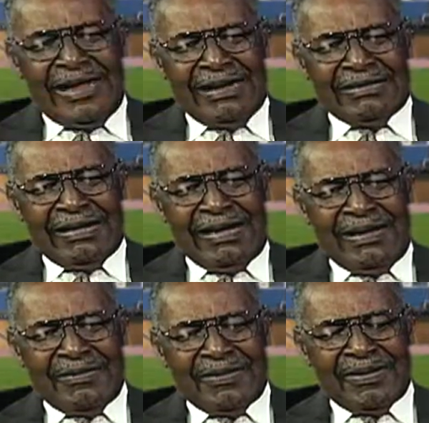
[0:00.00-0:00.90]
that
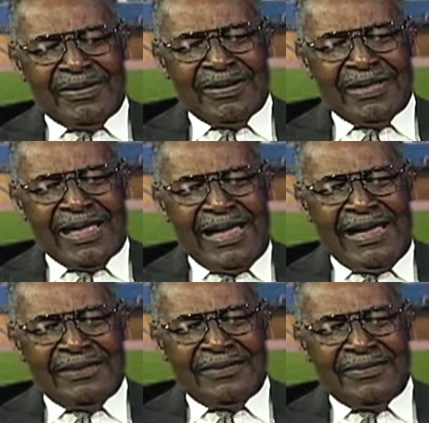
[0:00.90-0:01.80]
time,
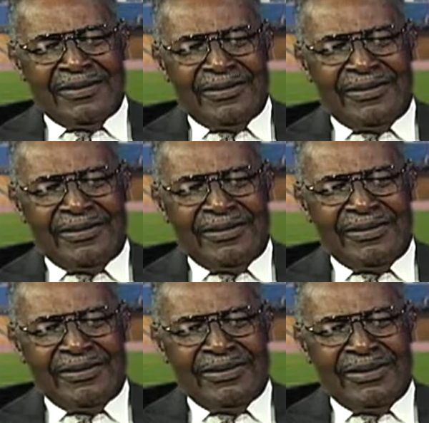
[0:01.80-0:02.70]
guys of your
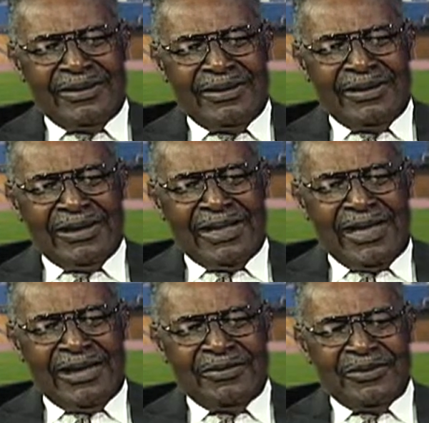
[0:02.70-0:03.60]

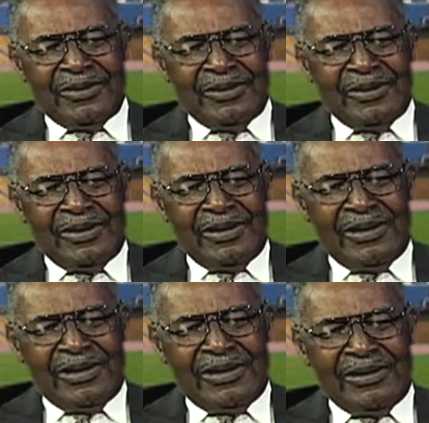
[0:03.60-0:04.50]
caliber
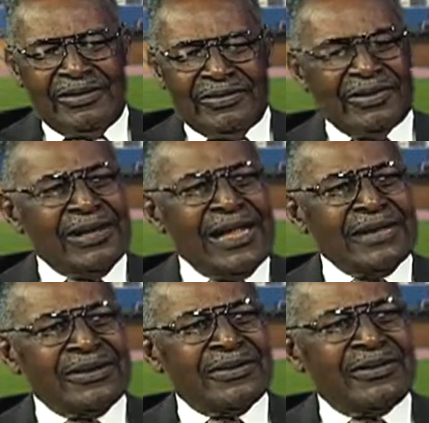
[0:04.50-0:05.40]
used to
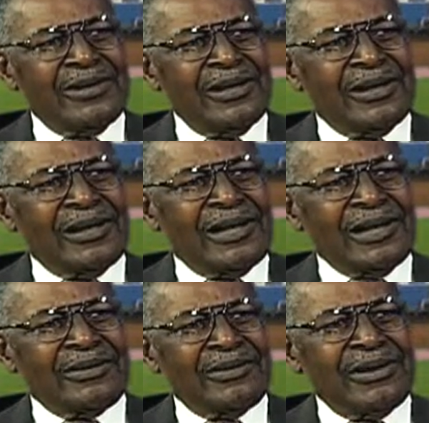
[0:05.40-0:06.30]
like to run a
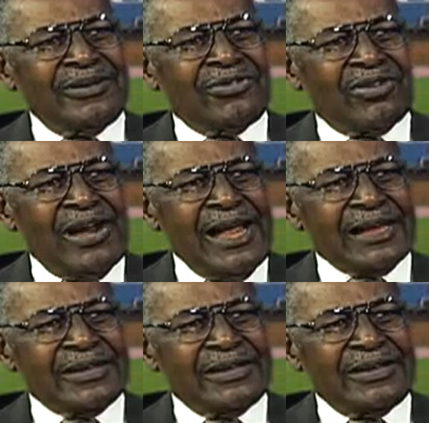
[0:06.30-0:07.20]
lot, and run track.
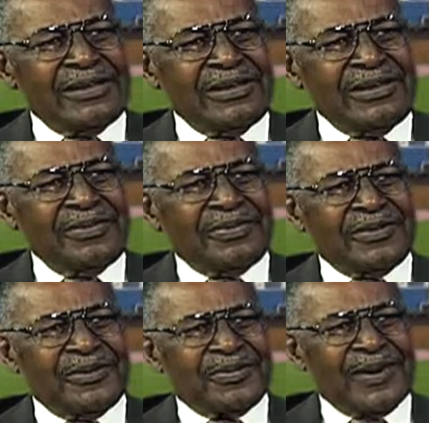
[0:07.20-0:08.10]
Yep, I'm
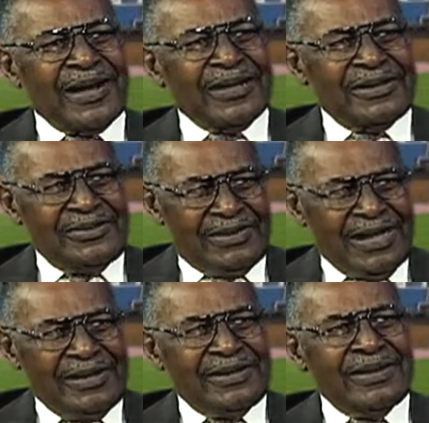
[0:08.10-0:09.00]
yes sir. I, I
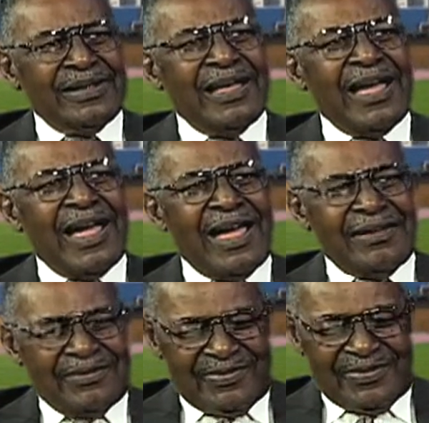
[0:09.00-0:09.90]
did. Got, I did track uh, and field